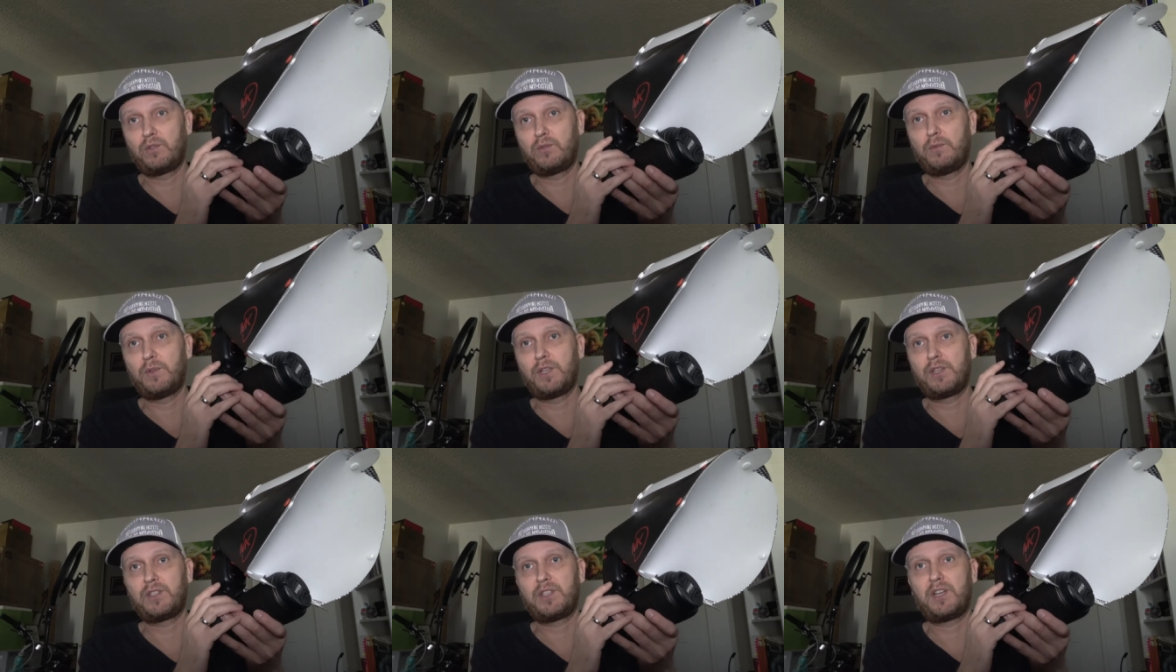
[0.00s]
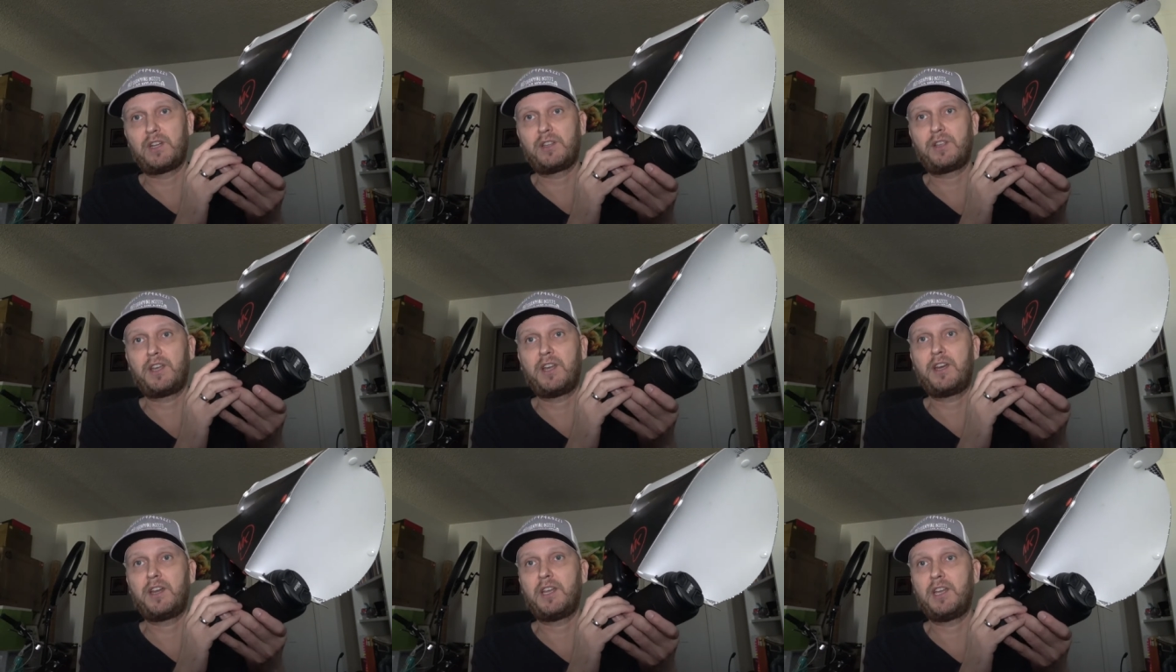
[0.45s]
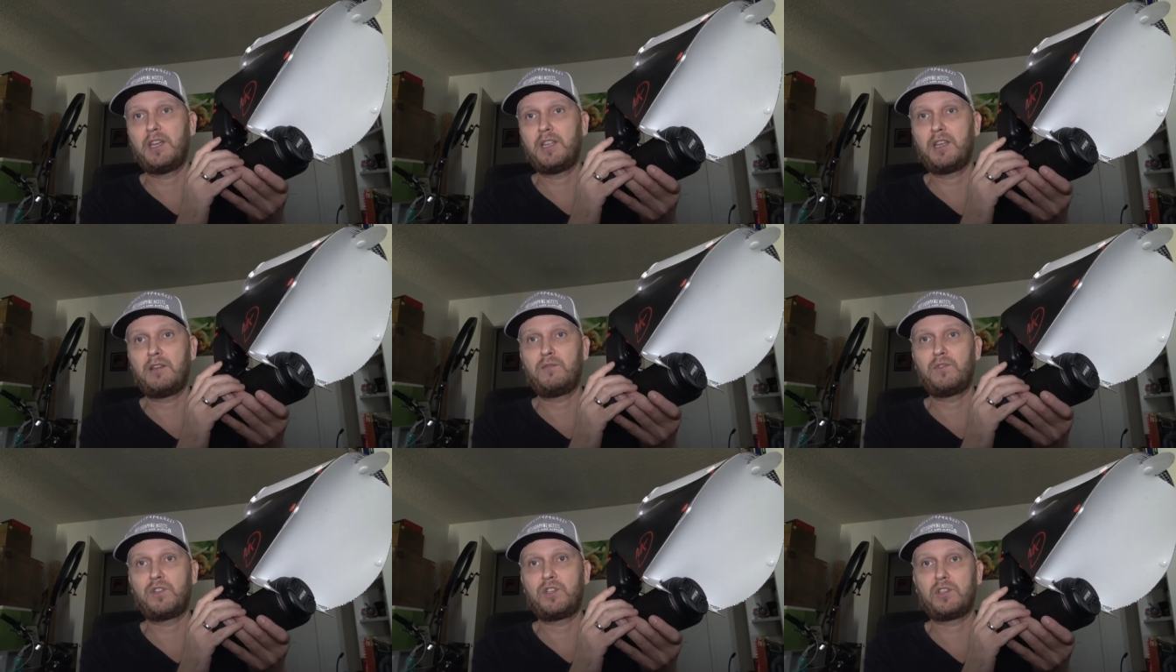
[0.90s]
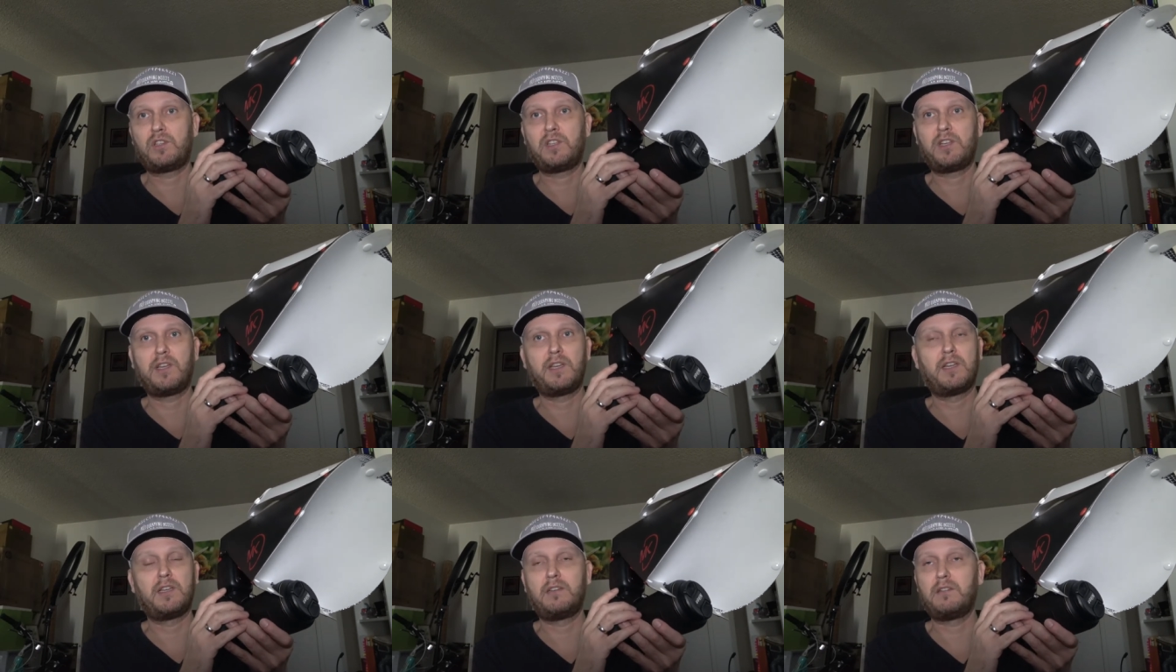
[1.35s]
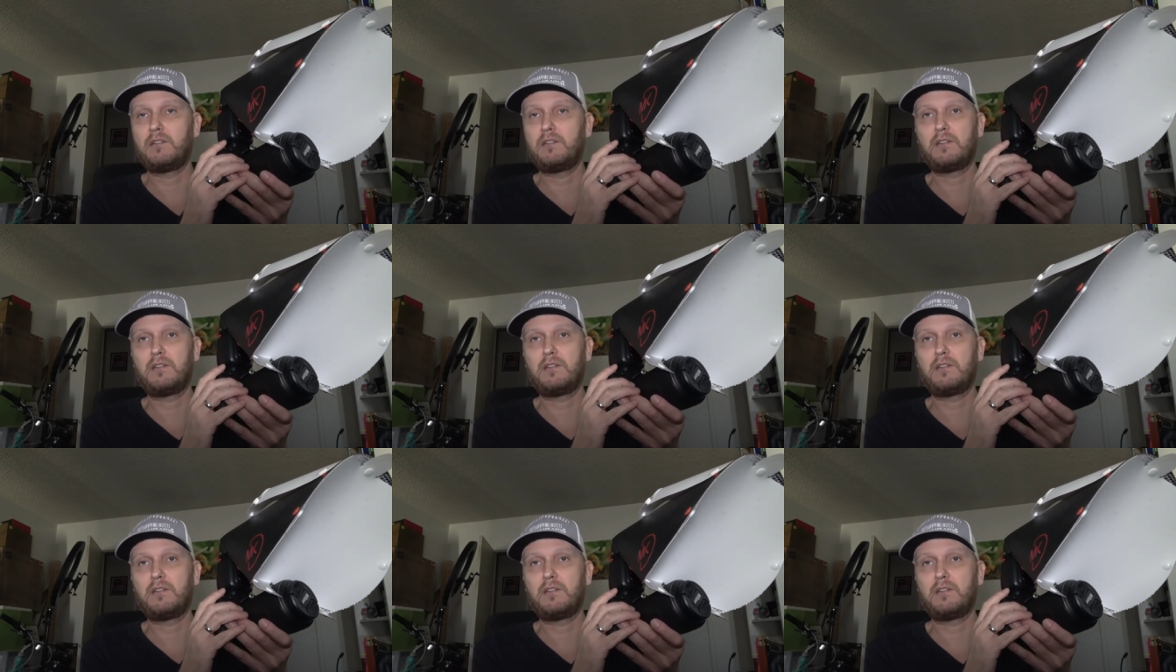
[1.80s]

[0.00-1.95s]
when I started carrying it I was just like